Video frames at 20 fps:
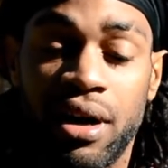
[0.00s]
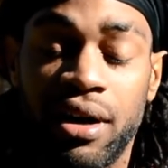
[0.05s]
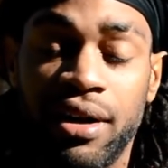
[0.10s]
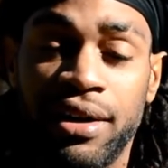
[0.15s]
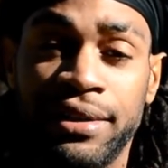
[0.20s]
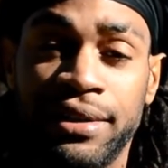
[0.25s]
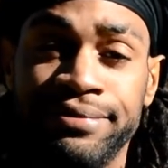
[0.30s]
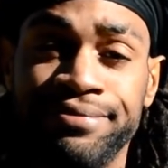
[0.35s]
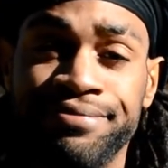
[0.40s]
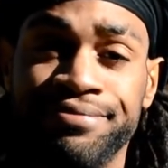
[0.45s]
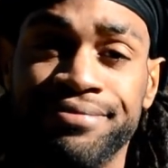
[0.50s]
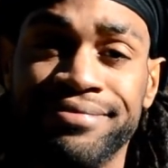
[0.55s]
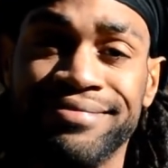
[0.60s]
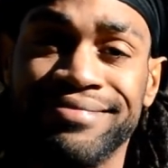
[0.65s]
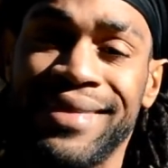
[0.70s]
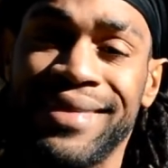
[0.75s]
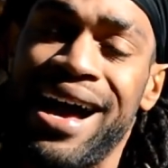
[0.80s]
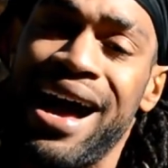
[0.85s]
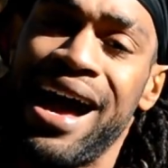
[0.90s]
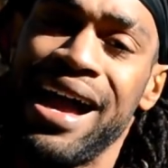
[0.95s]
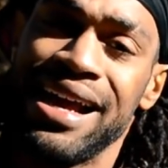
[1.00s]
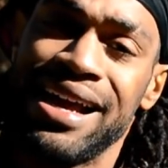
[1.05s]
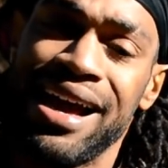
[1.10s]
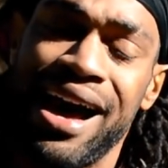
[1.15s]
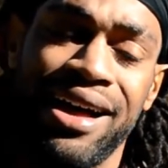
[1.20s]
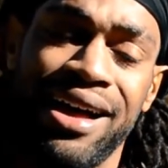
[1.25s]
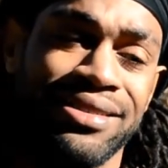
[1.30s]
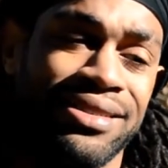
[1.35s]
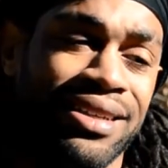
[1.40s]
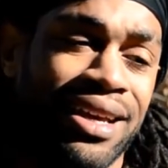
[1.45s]
Um, eye
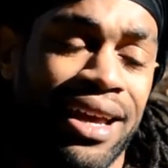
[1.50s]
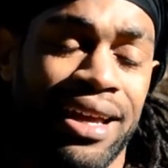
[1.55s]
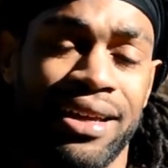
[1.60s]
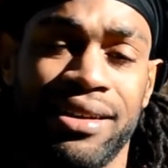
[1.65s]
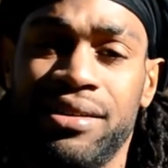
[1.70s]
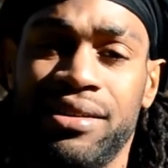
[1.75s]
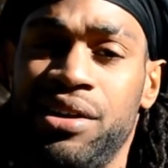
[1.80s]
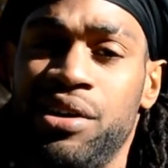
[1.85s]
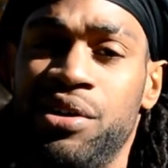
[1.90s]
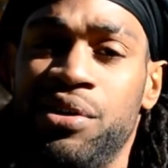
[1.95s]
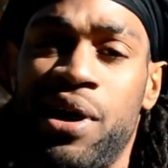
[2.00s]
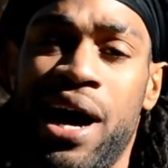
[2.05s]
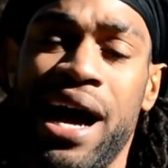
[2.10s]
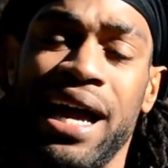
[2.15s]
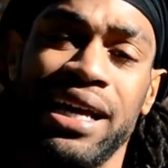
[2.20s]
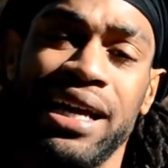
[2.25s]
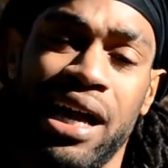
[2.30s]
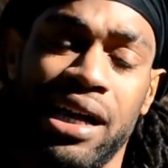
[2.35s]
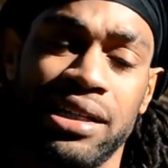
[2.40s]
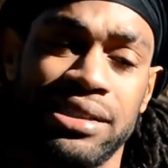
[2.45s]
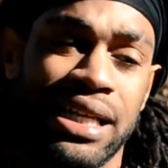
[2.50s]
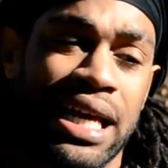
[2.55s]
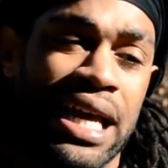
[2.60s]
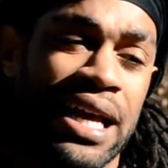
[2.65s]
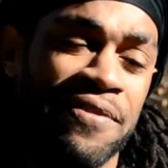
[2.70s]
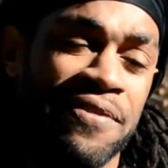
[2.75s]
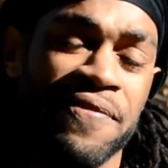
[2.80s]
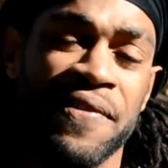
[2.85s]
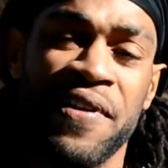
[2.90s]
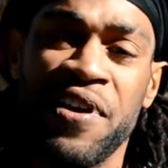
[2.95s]
contact, you know, eye contact,
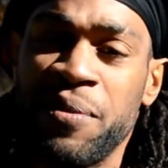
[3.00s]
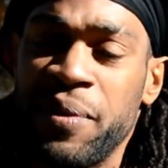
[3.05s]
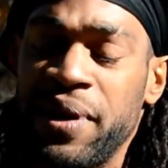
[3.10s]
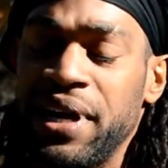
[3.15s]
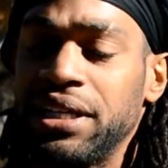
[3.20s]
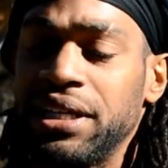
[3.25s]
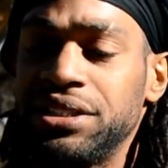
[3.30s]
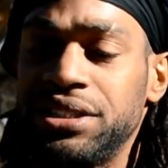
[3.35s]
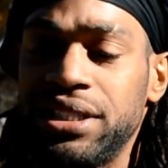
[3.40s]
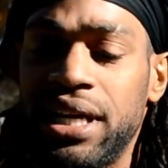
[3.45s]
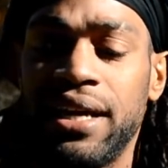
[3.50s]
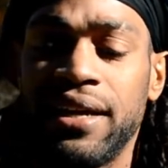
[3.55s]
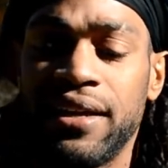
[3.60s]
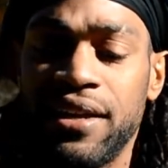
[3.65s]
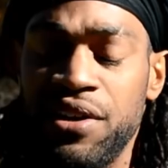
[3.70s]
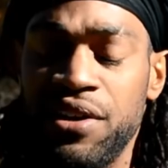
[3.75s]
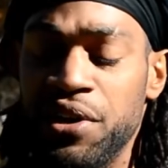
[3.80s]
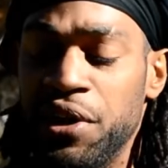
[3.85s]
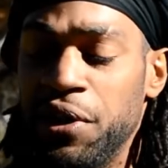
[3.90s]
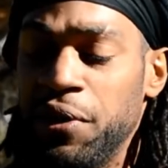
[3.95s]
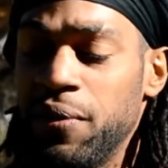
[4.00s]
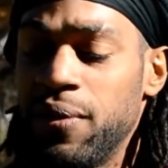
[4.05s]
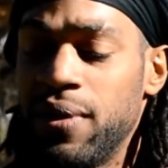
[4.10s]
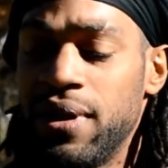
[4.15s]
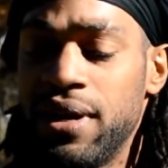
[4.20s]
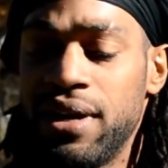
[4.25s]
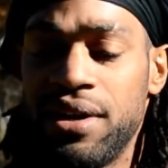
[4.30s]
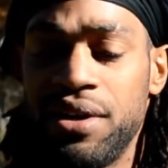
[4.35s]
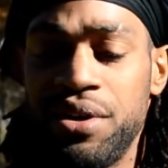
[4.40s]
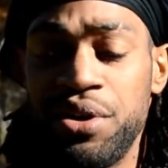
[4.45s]
firm handshake, you know.
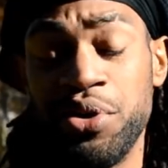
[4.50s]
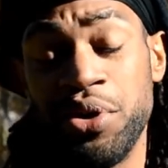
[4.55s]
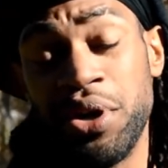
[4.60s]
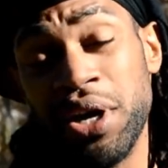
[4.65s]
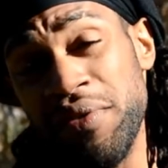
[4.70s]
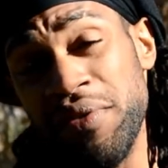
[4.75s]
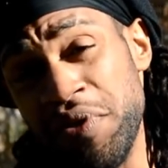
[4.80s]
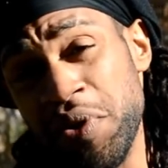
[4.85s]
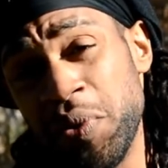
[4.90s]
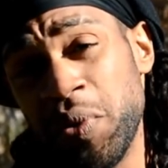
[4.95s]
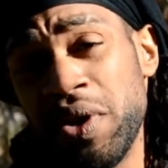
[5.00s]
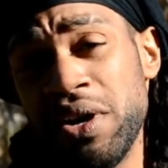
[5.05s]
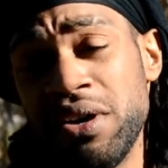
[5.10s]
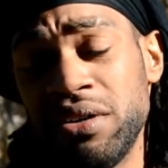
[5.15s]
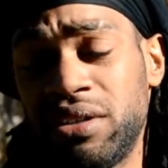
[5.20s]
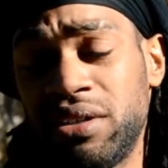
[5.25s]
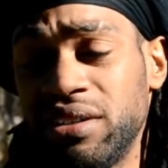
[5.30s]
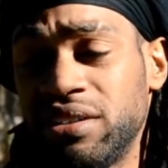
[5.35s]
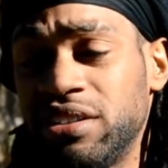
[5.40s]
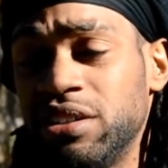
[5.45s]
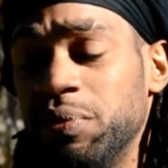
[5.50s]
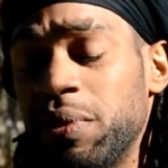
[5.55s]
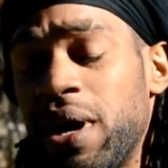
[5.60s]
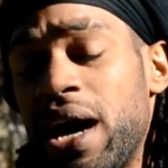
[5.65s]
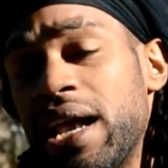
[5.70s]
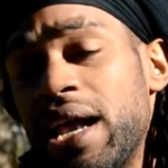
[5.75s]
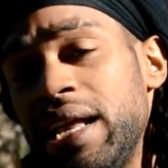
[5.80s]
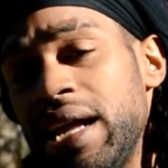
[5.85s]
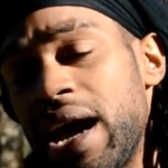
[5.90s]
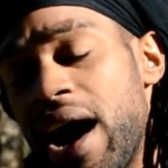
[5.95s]
You give your word to
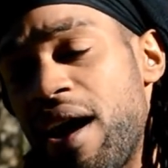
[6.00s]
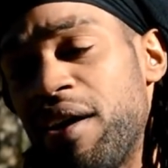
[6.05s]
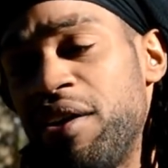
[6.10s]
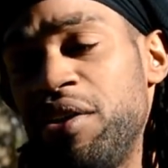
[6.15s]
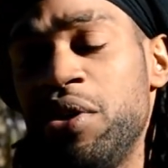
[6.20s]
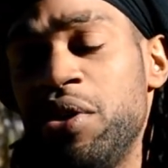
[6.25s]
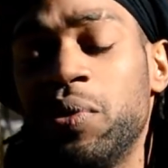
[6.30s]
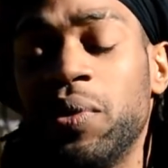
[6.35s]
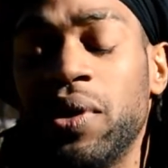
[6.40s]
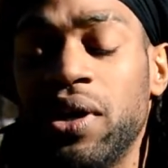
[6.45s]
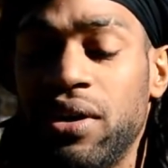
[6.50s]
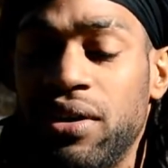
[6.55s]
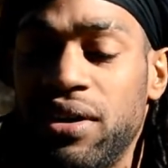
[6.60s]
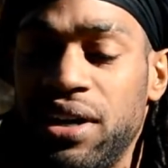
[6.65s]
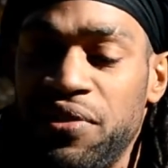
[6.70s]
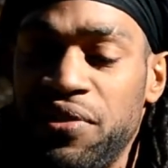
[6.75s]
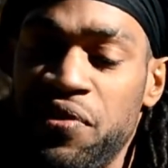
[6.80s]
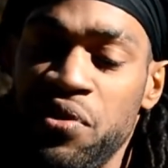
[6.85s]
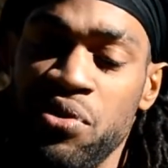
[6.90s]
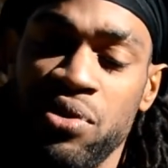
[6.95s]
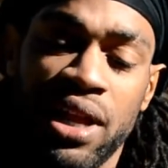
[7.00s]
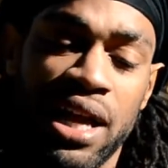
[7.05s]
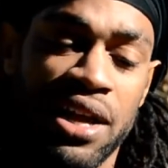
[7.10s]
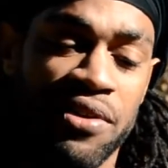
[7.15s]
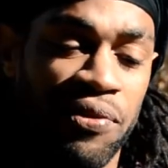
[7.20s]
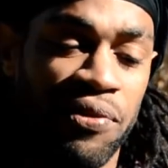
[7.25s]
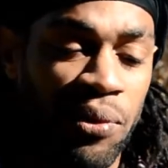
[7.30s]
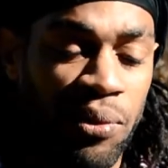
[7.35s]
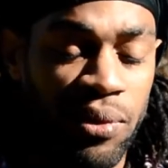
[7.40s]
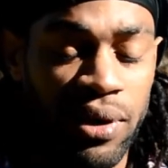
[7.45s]
somebody, honor your word. If you late
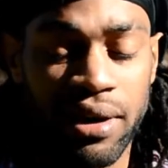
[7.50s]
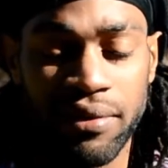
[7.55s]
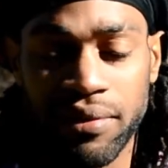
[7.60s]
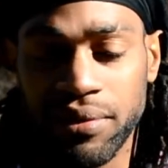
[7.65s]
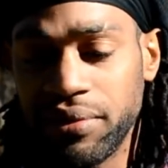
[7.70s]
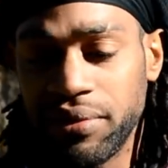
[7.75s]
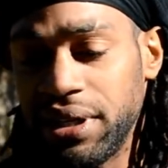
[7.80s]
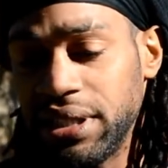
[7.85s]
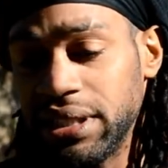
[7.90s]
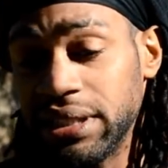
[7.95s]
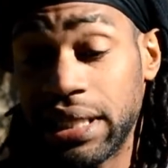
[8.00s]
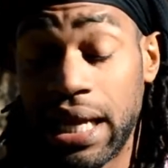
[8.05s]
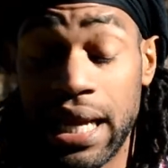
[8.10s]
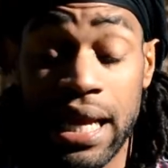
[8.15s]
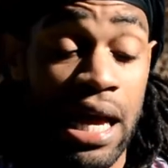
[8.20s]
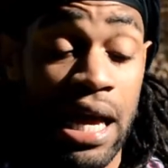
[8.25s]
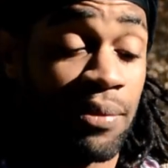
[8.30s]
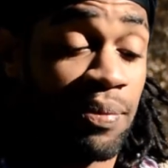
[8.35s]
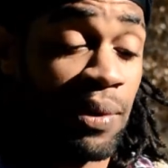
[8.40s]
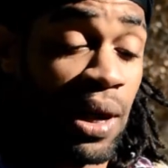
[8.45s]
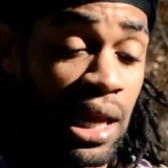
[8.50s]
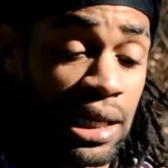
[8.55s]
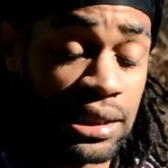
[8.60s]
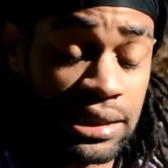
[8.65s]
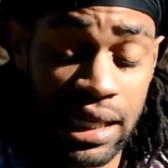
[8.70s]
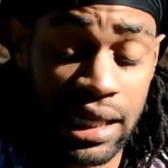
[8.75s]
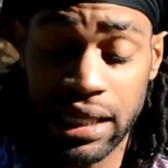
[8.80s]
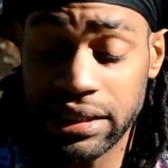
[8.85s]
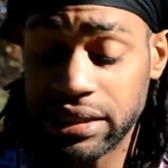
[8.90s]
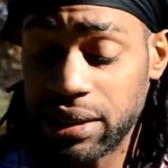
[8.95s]
for whatever reason, hey, I
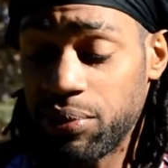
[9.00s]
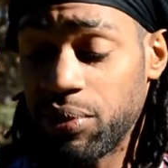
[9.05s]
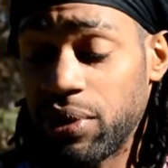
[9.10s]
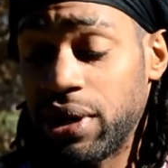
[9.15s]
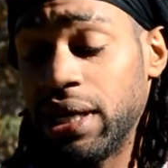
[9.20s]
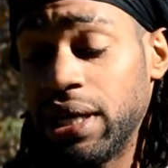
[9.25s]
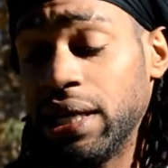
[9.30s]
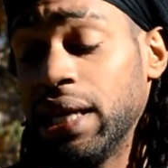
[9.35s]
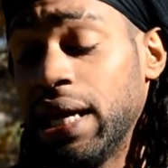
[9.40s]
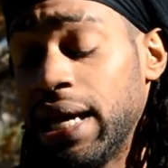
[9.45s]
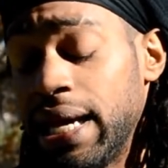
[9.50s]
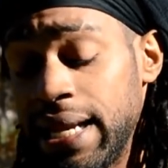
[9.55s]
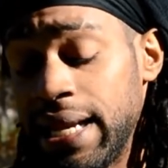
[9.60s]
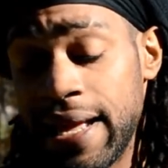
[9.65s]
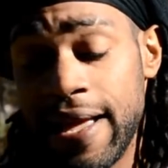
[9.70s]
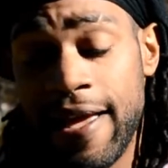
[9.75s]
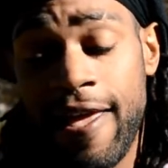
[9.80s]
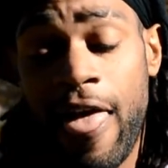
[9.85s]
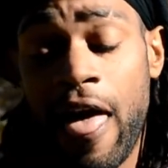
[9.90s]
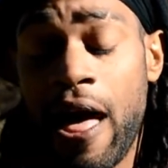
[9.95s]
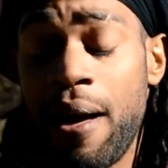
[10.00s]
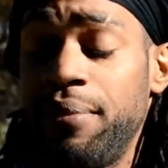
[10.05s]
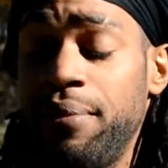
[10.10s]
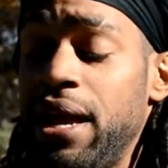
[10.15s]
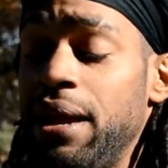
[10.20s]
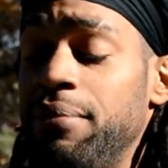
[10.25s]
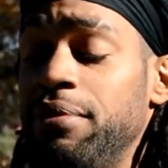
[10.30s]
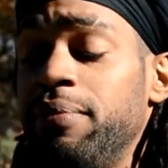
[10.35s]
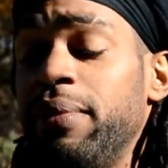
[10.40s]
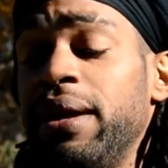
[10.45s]
apologize, I'm running late. I'll be
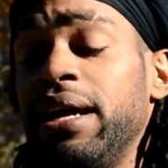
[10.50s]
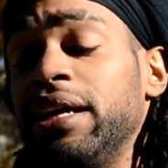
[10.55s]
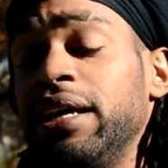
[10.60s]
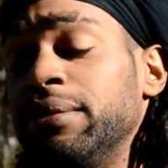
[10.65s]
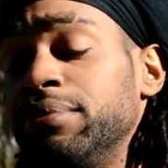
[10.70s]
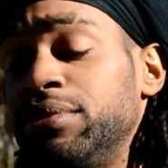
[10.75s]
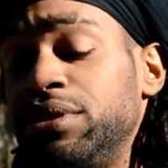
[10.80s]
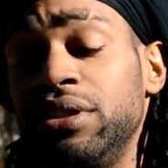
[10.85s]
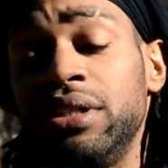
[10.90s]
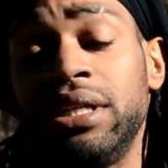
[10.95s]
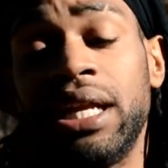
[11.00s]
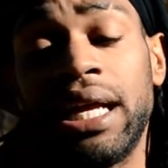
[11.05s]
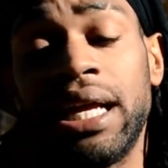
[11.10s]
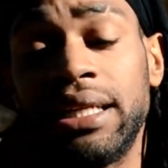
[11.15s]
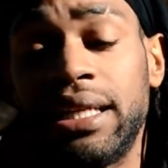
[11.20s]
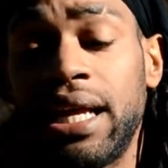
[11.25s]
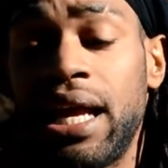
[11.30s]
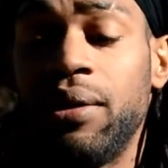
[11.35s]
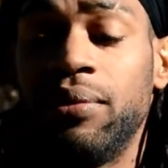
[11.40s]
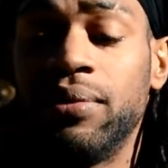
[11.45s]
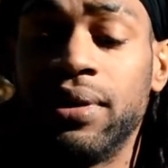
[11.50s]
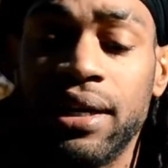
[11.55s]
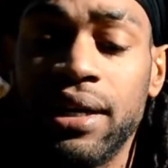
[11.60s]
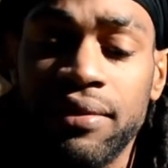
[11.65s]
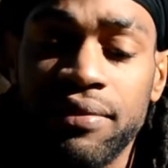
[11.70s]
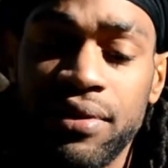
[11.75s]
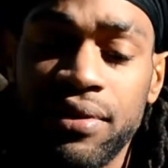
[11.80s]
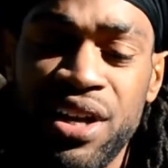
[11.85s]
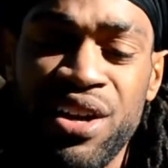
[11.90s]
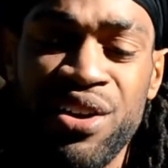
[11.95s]
able to make it up to you that day or whatever.
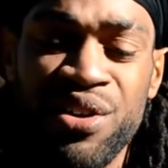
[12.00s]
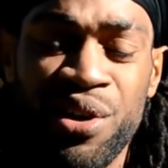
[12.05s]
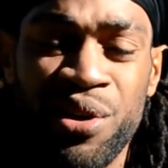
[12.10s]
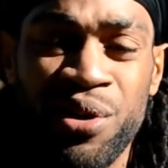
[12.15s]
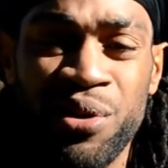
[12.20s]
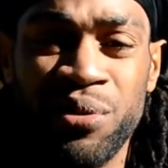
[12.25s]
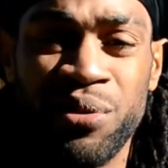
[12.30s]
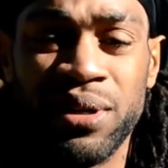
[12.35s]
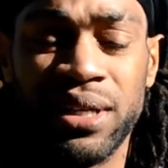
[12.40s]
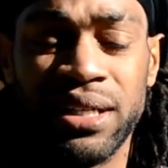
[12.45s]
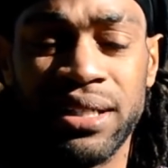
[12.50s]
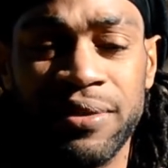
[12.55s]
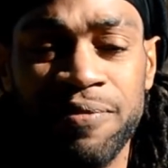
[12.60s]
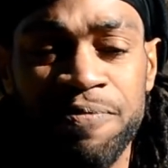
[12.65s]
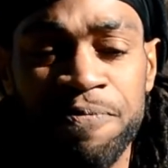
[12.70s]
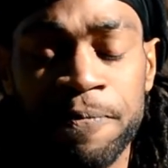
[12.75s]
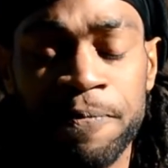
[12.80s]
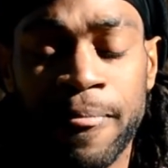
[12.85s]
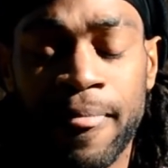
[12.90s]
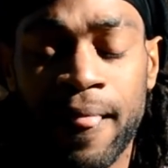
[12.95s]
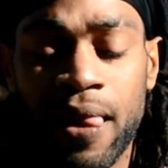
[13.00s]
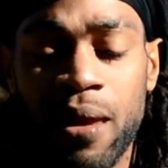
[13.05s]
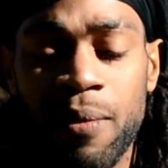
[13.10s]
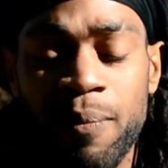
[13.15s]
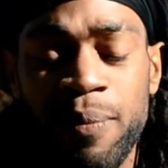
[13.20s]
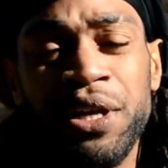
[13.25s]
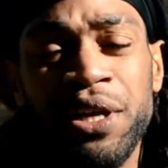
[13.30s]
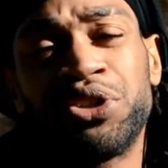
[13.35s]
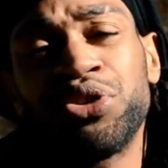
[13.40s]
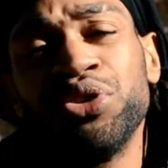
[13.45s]
You know, um,
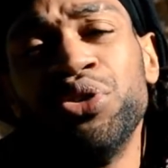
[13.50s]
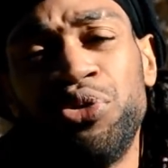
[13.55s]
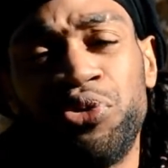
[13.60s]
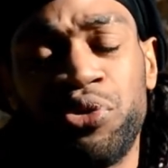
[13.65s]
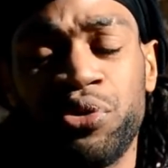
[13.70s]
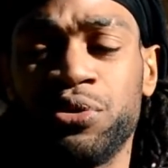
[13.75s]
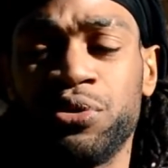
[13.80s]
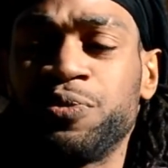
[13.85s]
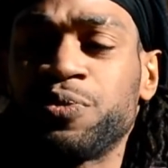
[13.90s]
be truthful.